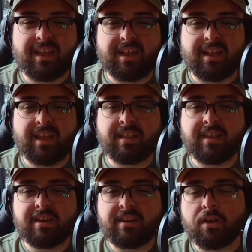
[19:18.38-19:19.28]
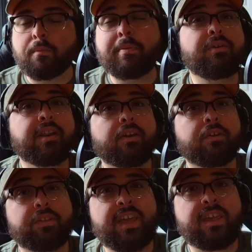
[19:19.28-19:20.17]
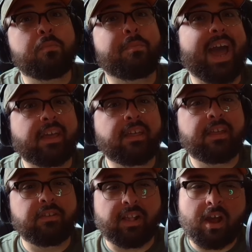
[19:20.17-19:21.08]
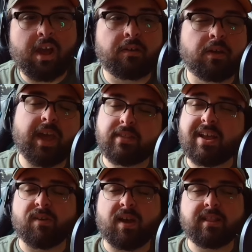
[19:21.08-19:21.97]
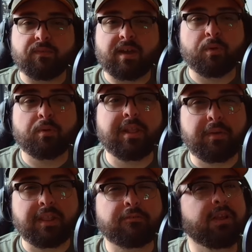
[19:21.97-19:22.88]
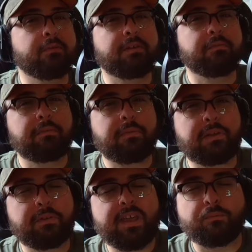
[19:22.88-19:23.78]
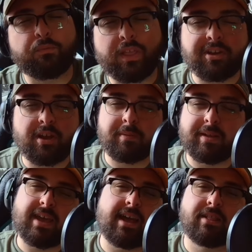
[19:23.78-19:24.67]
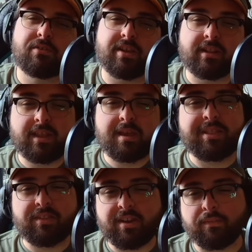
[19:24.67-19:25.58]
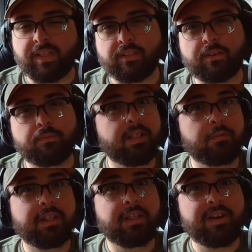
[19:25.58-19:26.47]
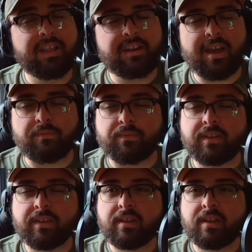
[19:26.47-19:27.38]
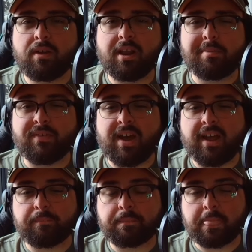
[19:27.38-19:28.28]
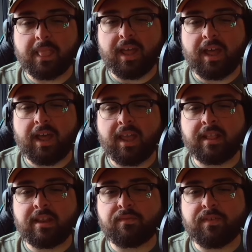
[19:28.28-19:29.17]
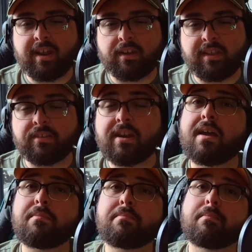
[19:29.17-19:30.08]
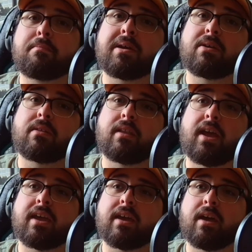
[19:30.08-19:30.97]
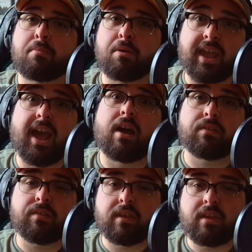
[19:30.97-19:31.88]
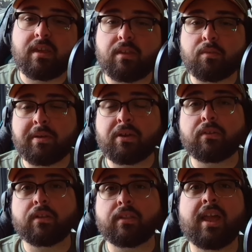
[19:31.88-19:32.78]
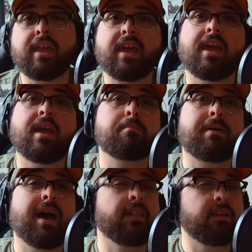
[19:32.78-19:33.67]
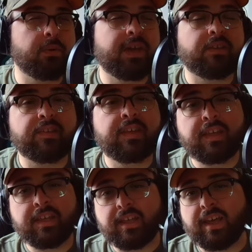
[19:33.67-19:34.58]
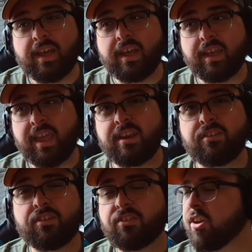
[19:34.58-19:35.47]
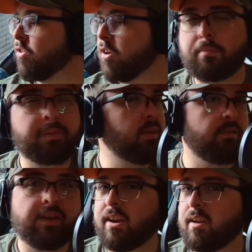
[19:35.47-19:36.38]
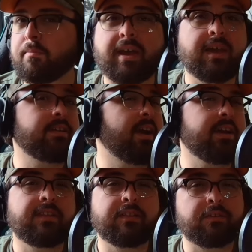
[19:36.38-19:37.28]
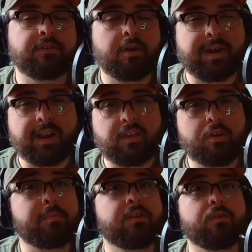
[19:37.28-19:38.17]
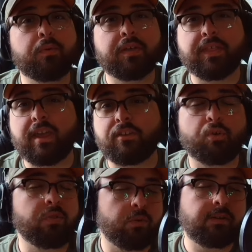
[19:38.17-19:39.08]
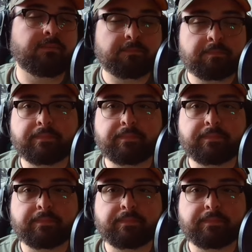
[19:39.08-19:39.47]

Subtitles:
And then your opponent goes to hit you back. You're like, oh, okay, that's fine. We're really, really, really, really, really, really tough. Like we talked about the guy losing a limb and stuff. Like they're really, really, really tough. We're gonna be fine. And then you find out he's not built like a brick house. He's built like a pile of twigs. And just gets obliterated by a tiny little nobody human with a short sword.